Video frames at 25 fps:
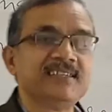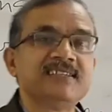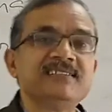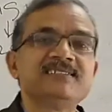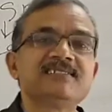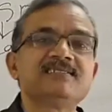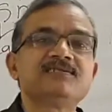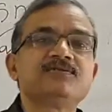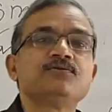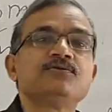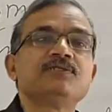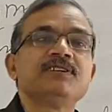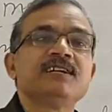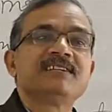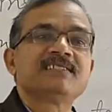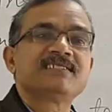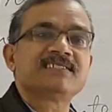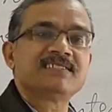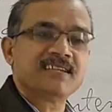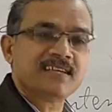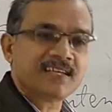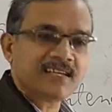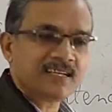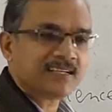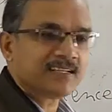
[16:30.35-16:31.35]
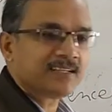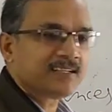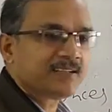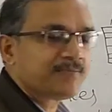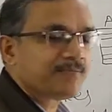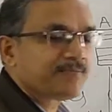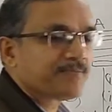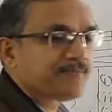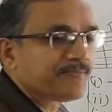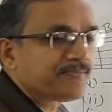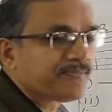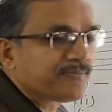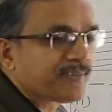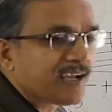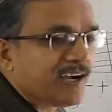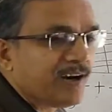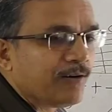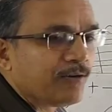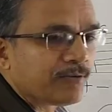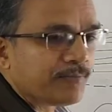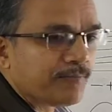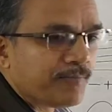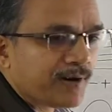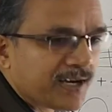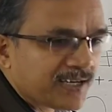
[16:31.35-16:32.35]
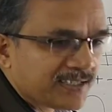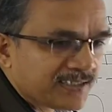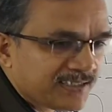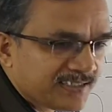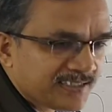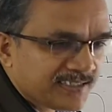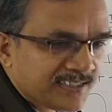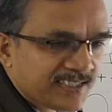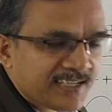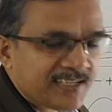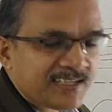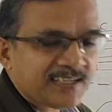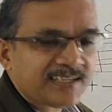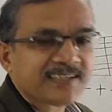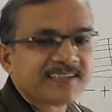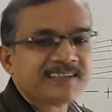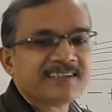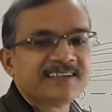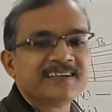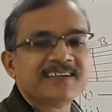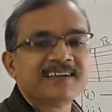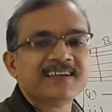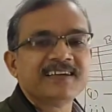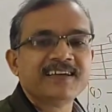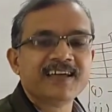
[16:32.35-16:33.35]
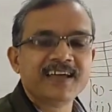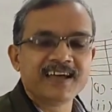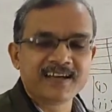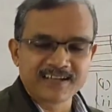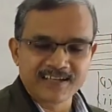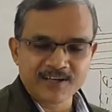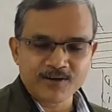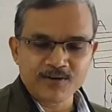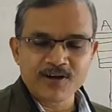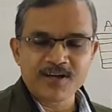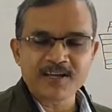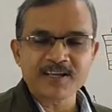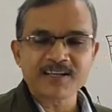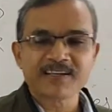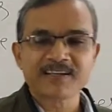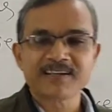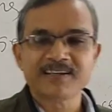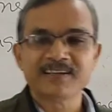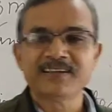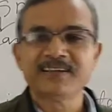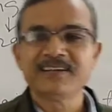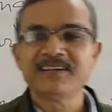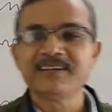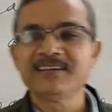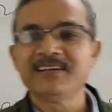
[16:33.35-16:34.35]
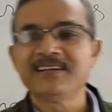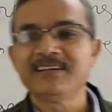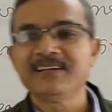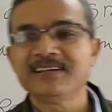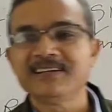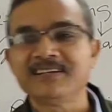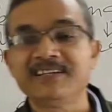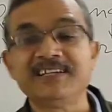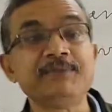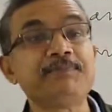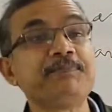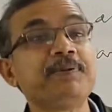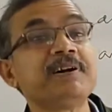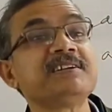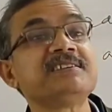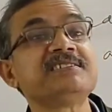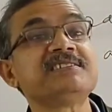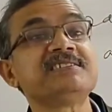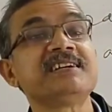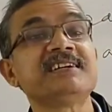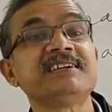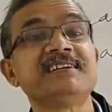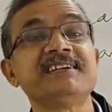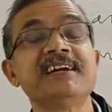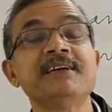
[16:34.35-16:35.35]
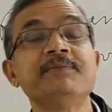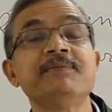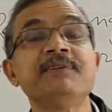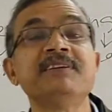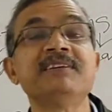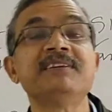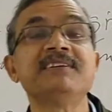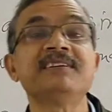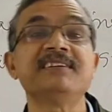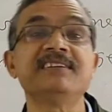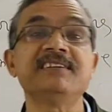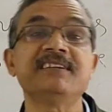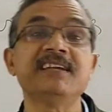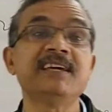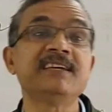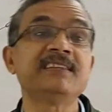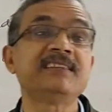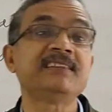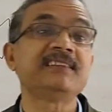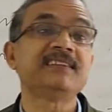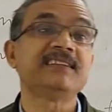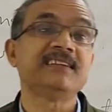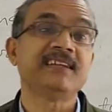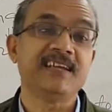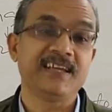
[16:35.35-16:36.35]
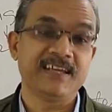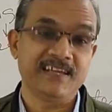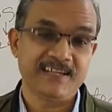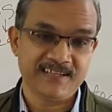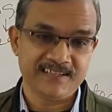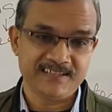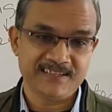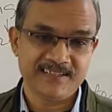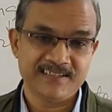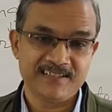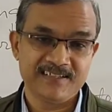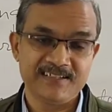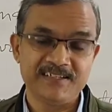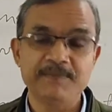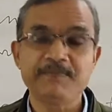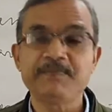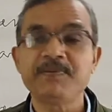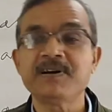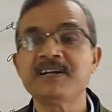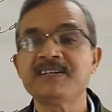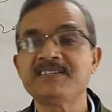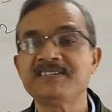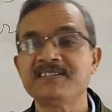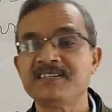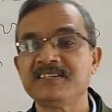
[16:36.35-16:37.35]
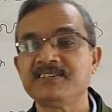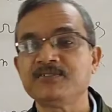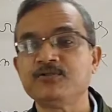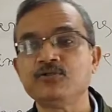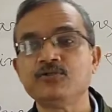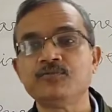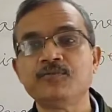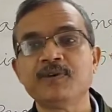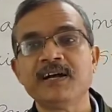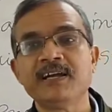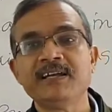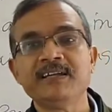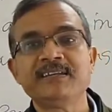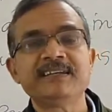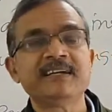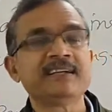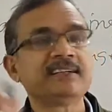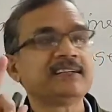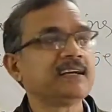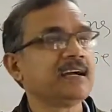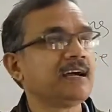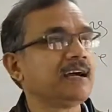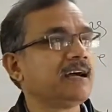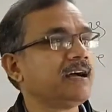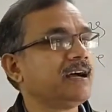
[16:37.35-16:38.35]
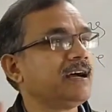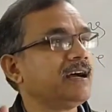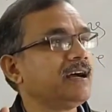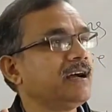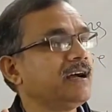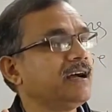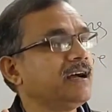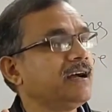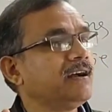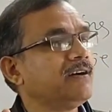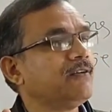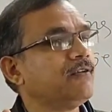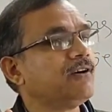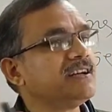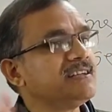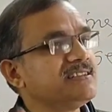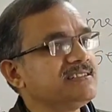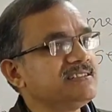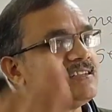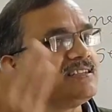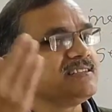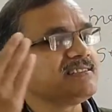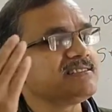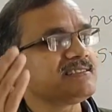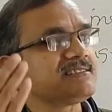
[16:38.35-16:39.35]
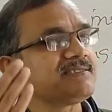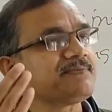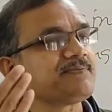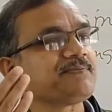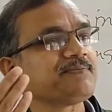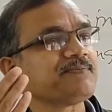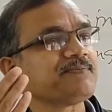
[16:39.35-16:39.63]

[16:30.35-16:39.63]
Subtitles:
These 2 dates are our birthday and our departure day, I mean death day, departure, goodbye, tata. What is this?